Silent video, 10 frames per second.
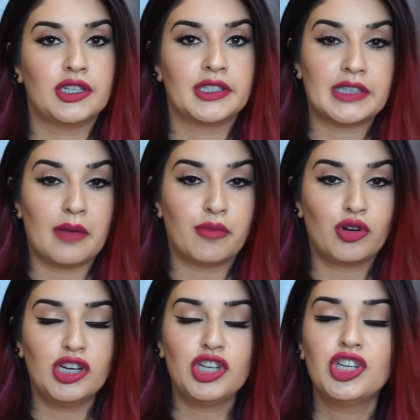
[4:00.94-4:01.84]

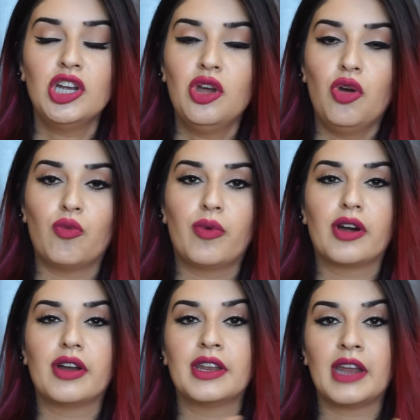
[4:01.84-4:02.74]
December-ish,
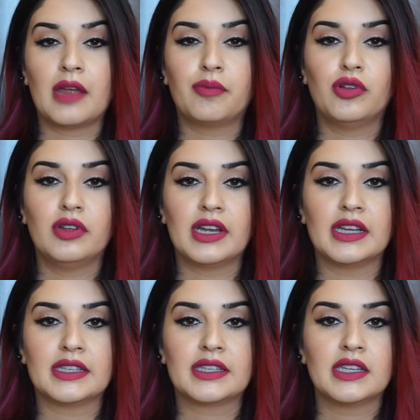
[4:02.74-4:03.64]
where in April
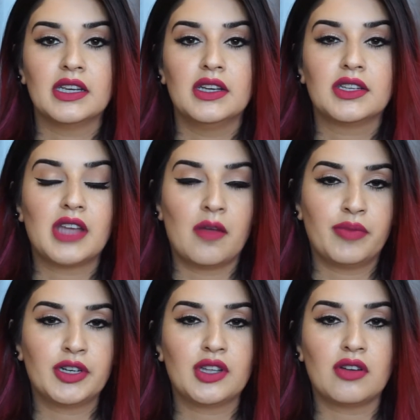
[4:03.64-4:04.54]
it's
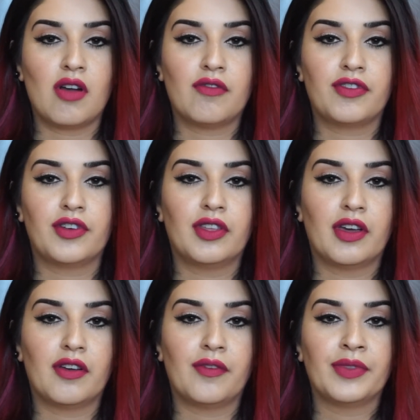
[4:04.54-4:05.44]
10% off for
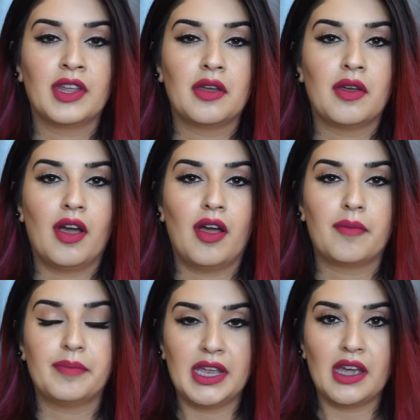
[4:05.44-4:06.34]
the
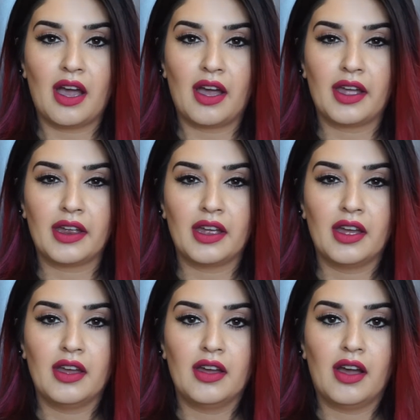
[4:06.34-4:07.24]
BI
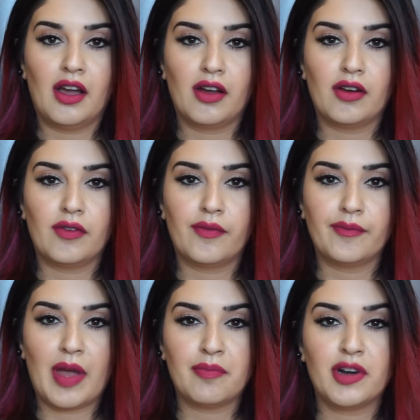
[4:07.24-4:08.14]

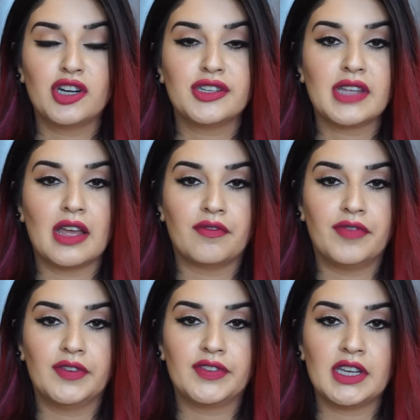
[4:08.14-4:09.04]
members and
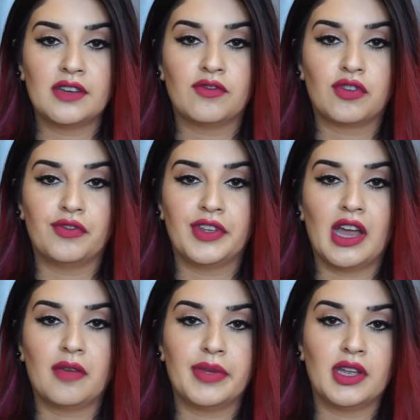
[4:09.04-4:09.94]
15% for
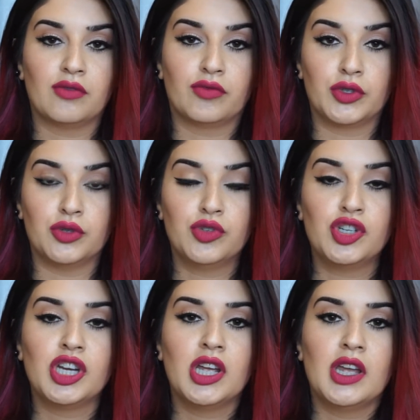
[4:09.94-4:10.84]
VIB and
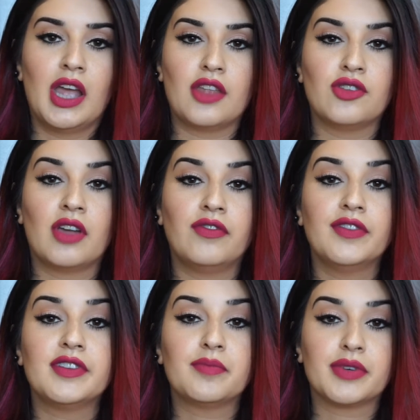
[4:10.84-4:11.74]
Rouge, and you get
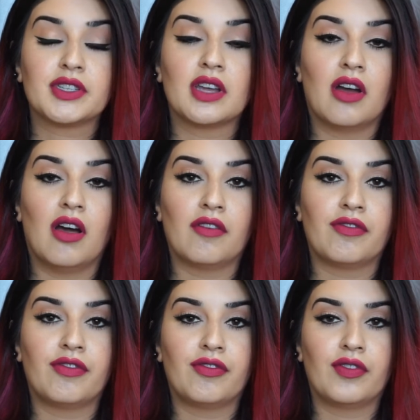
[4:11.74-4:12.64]
15%
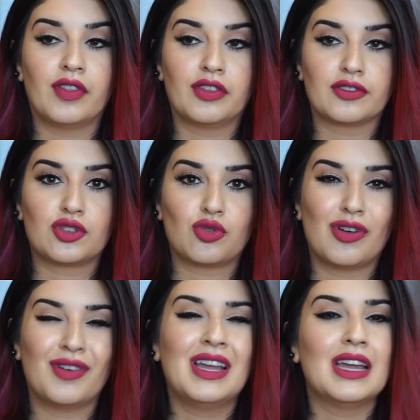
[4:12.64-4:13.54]
off the store.